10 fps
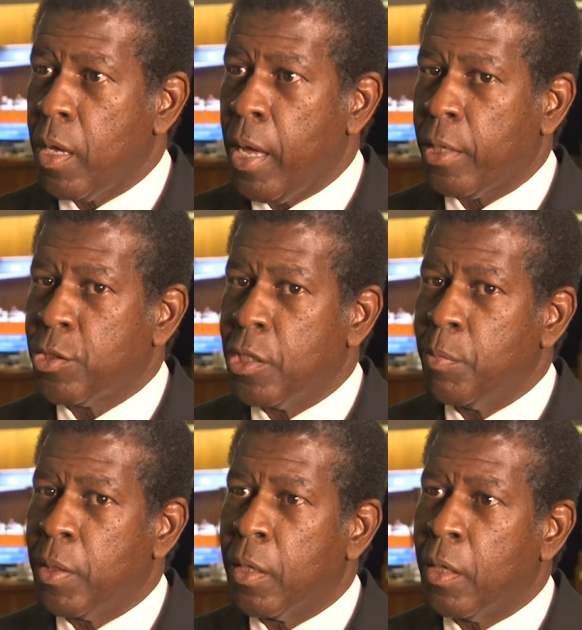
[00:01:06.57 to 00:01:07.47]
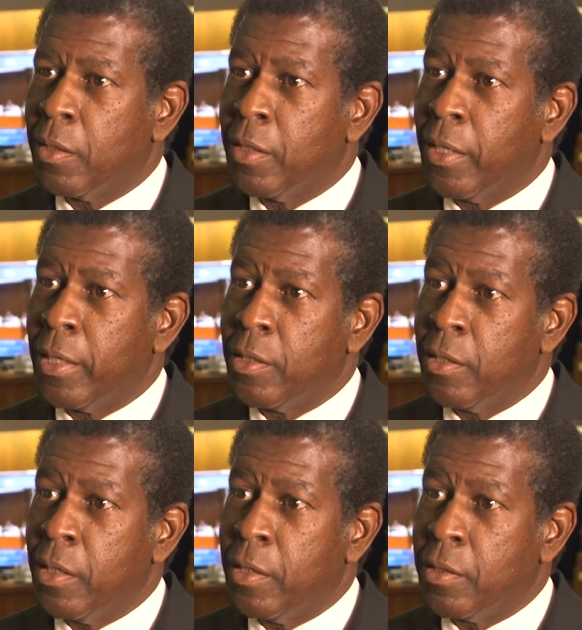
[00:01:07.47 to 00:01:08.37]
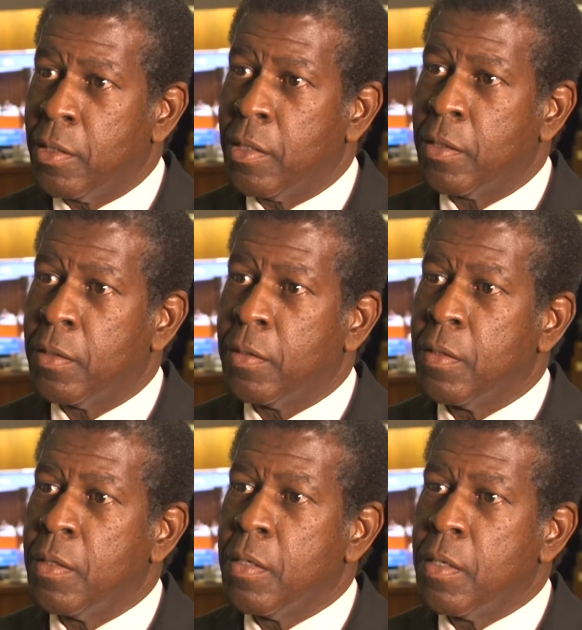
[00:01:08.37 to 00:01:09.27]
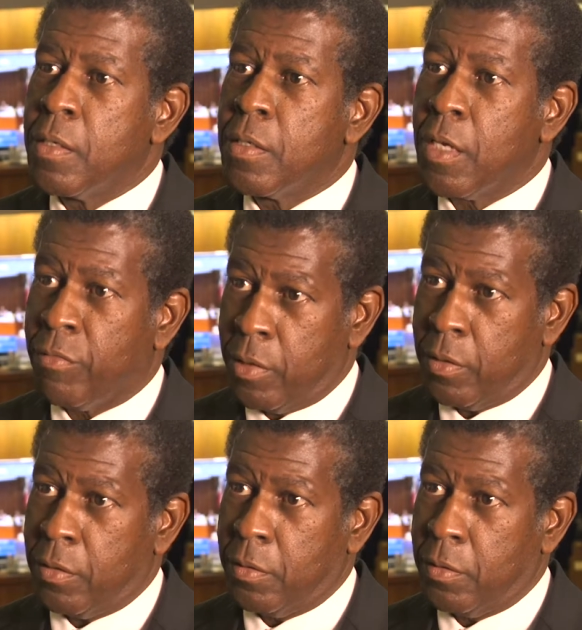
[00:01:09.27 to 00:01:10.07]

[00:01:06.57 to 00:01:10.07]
actually began in 1987.